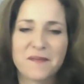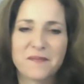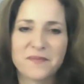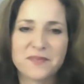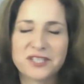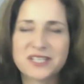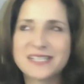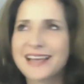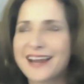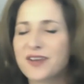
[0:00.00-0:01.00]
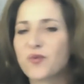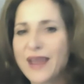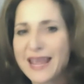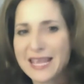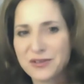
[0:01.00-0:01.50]
she's got a
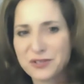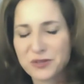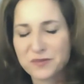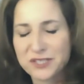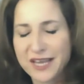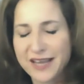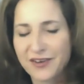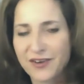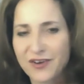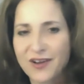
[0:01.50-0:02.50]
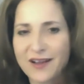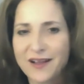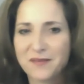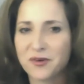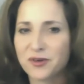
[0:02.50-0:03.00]
great YouTube channel,
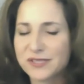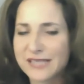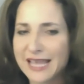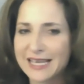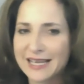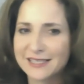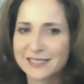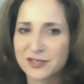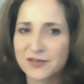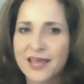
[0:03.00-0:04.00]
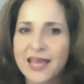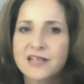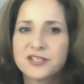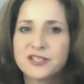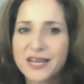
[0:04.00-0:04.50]
Girls Like Guns Too.
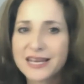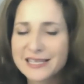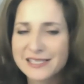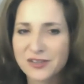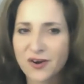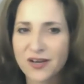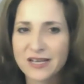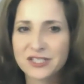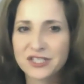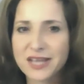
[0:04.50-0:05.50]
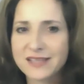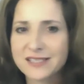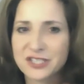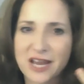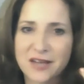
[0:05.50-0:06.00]
Jenny started
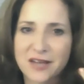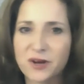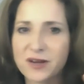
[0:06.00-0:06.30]
Jen's January